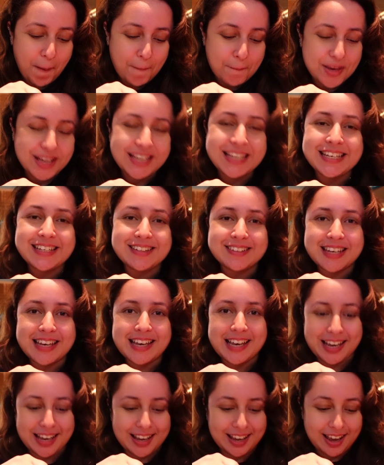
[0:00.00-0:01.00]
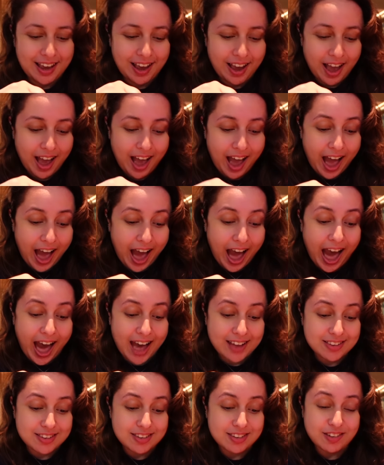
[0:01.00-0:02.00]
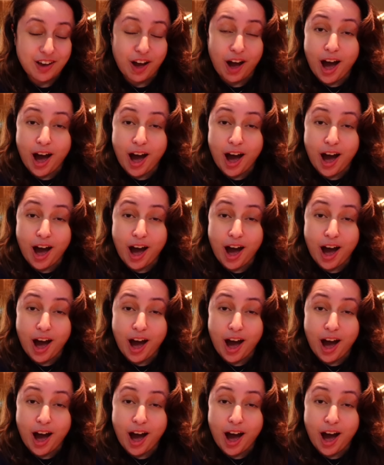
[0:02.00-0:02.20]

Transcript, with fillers: Mickey's ear and